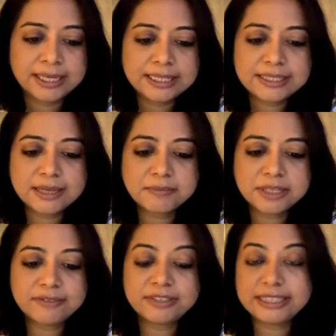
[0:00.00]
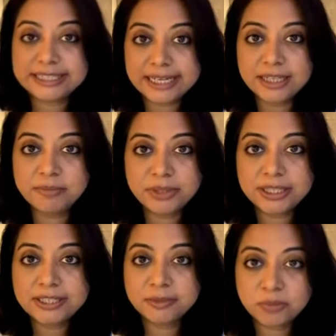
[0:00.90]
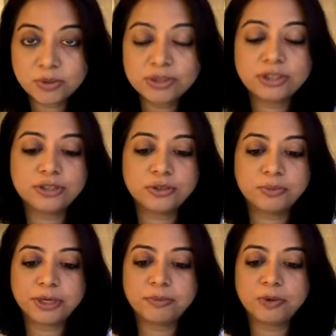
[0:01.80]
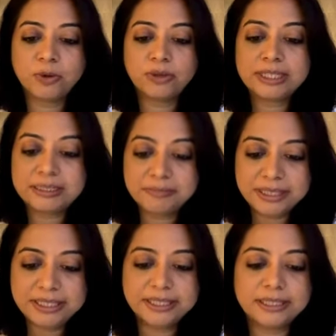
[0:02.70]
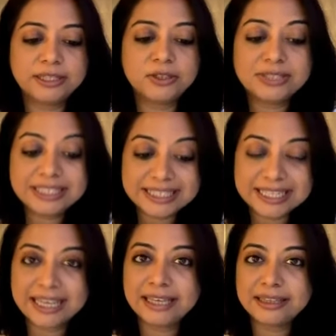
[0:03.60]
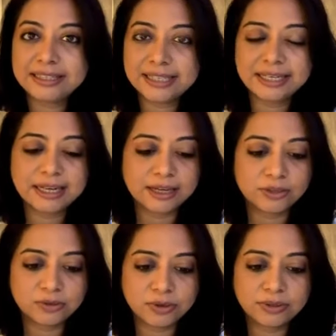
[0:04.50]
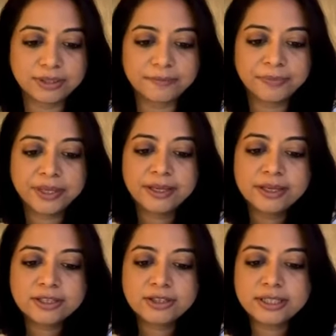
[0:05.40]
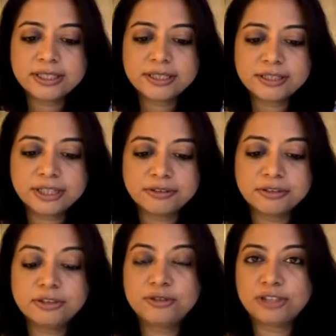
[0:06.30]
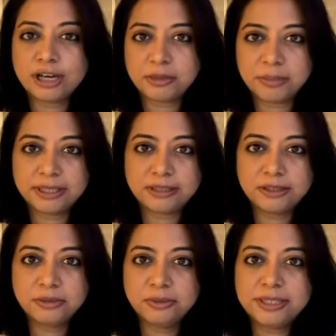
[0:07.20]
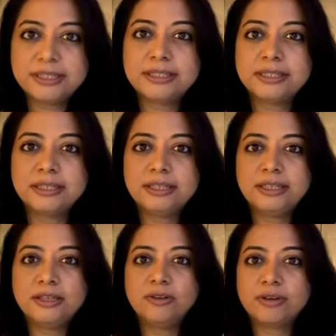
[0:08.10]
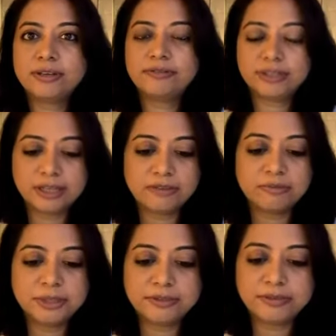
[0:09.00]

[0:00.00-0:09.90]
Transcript: This comes after the Delhi police approached the Supreme Court immediately to stay the Delhi High Court order. Solicitor General Tushar Mehta, who is the lawyer for the Government